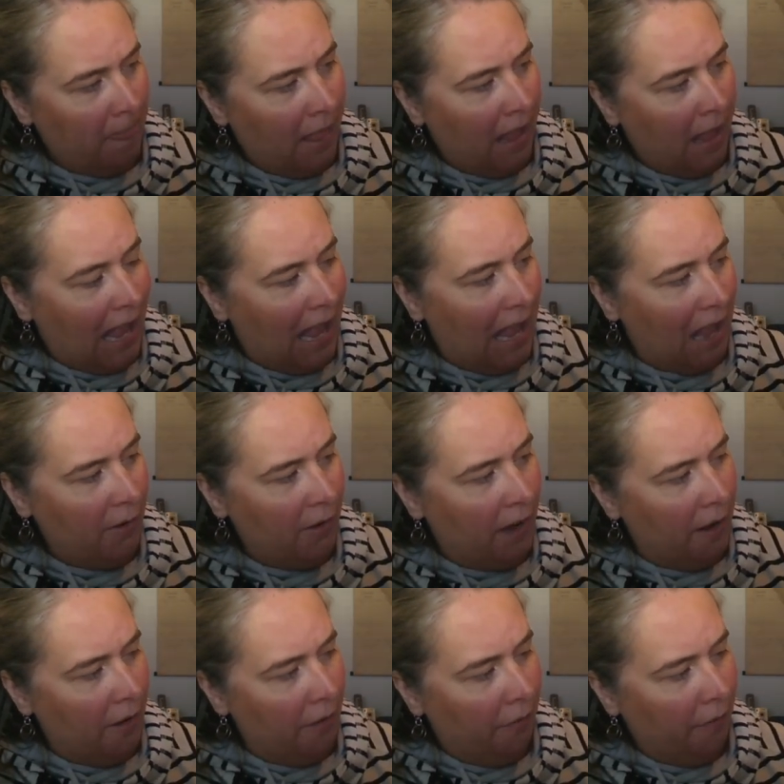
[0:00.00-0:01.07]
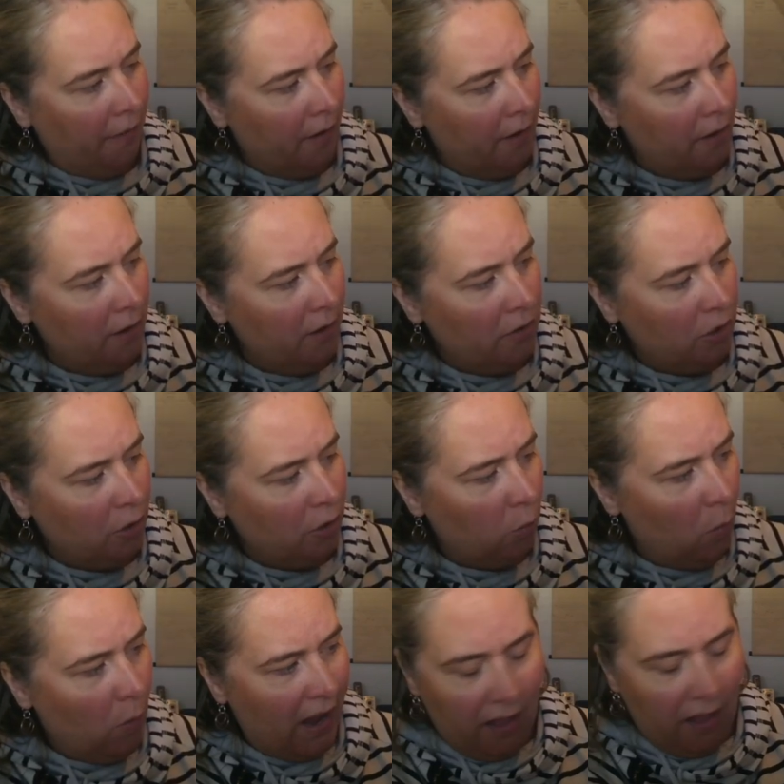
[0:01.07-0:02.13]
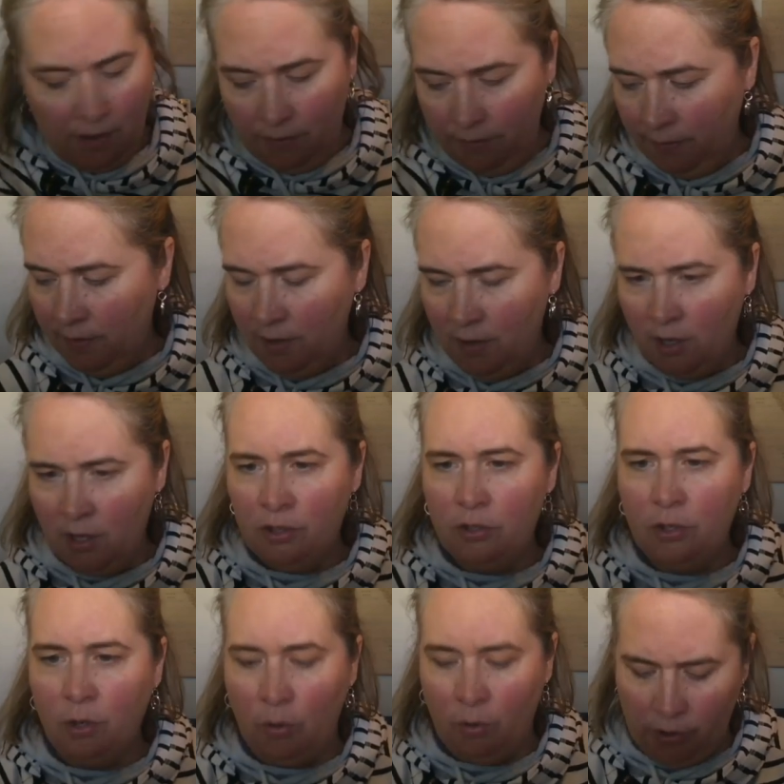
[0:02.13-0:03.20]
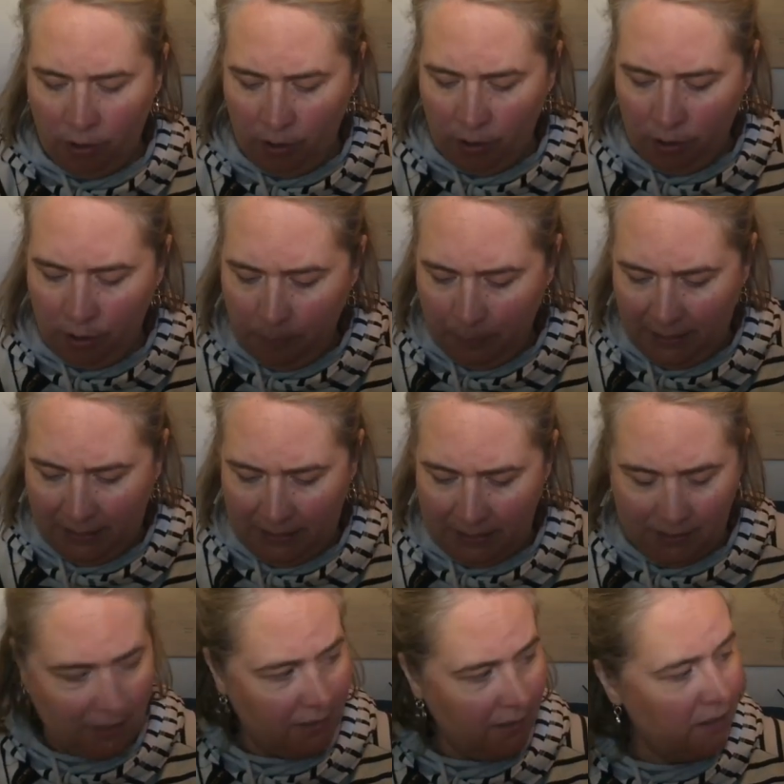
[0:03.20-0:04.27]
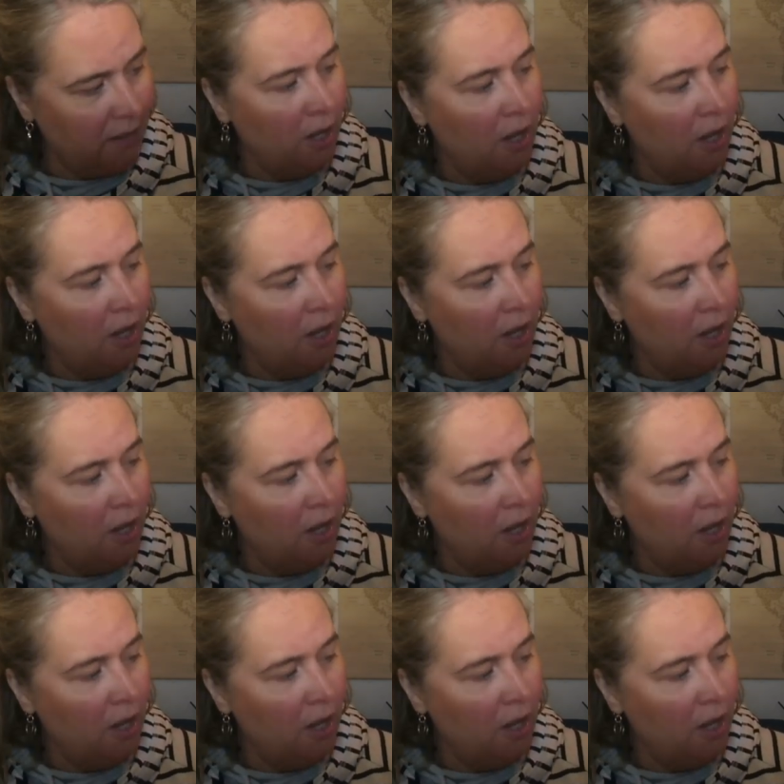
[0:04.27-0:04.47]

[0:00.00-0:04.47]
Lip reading: out of 12 total pieces.